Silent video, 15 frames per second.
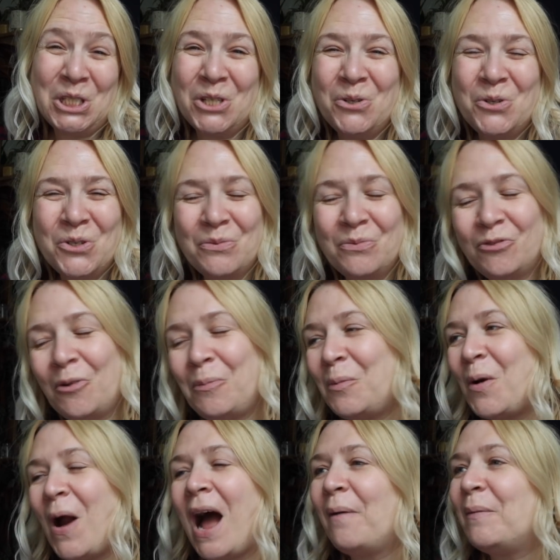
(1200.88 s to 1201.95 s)
children
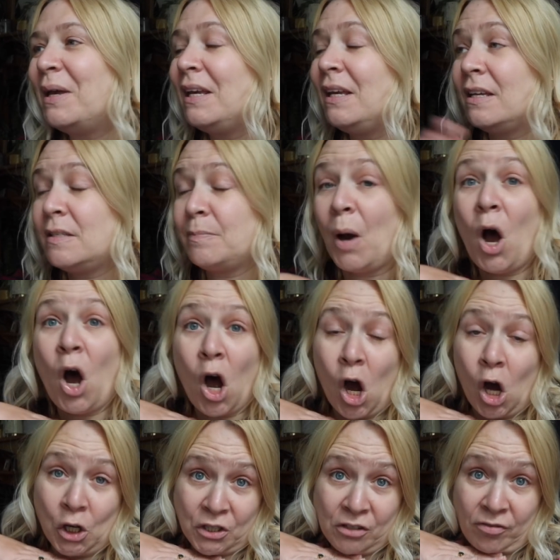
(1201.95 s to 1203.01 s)
from rowing is
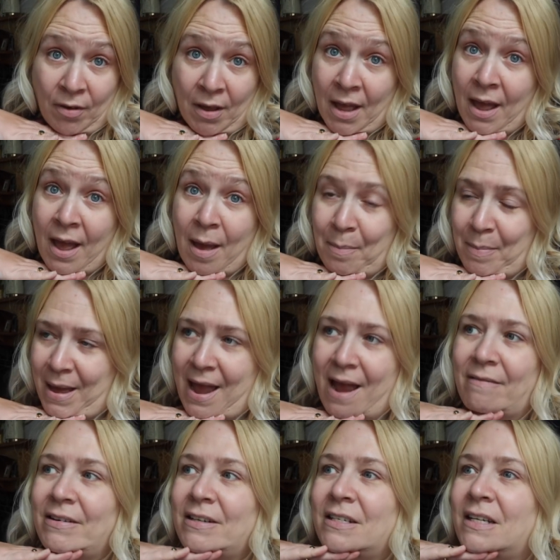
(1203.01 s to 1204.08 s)
part of
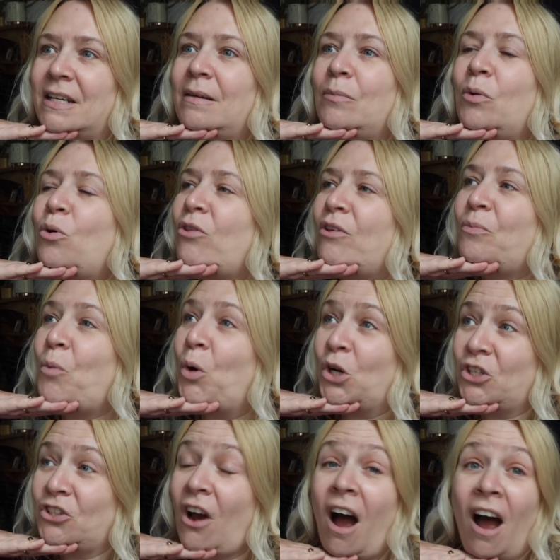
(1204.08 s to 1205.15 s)
parenting more than
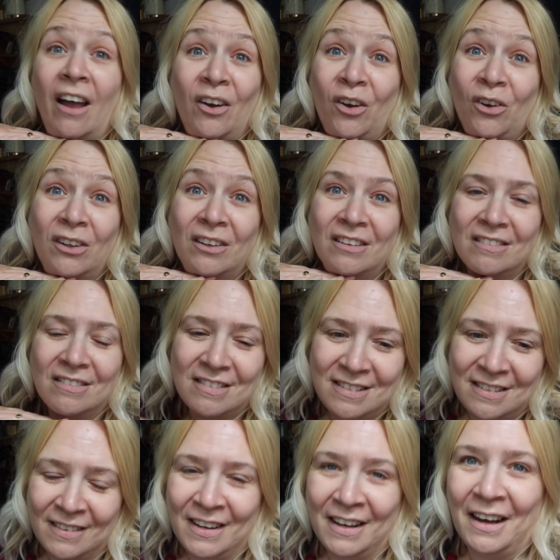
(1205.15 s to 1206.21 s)
one
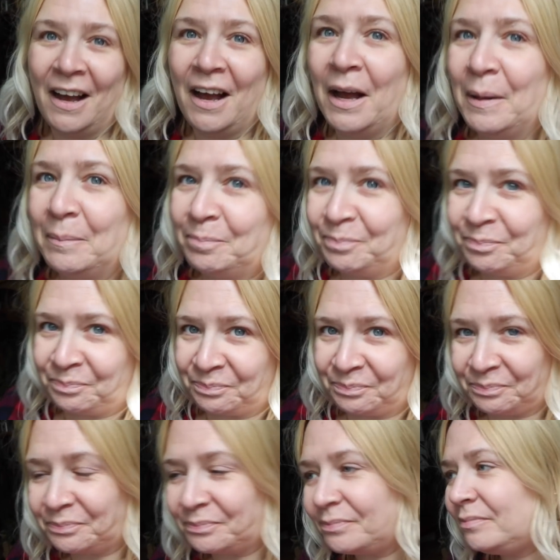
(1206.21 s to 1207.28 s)
child. Yeah, so
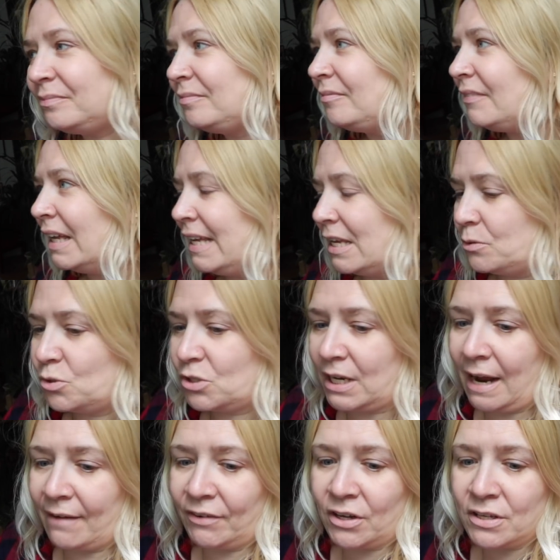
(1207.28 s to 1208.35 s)
we're just
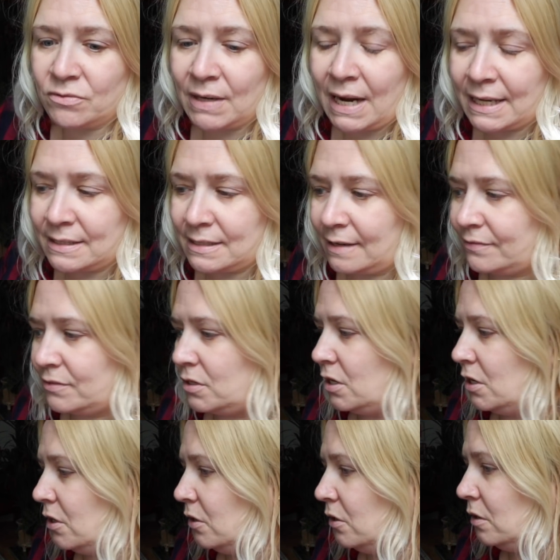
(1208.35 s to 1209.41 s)
going to have a nice relaxing
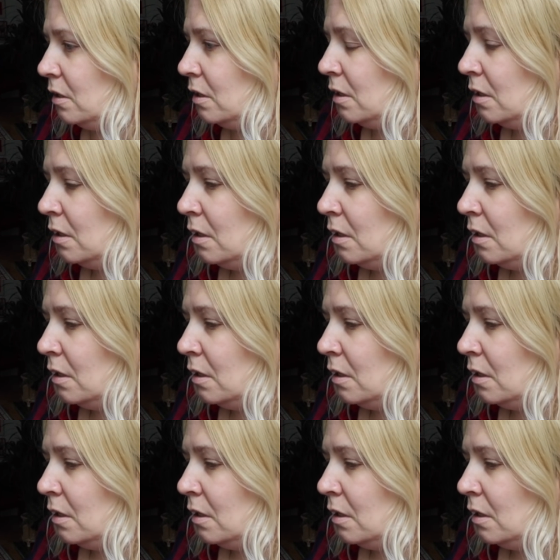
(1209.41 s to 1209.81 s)
afternoon